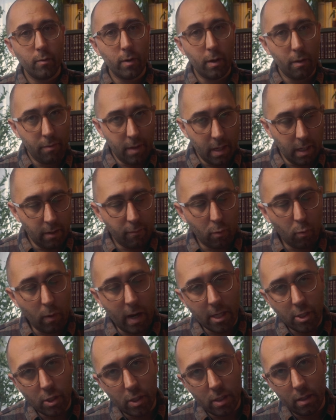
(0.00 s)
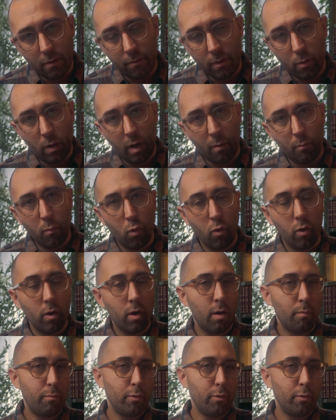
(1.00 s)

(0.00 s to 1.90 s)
Well, thank you for watching. If you want more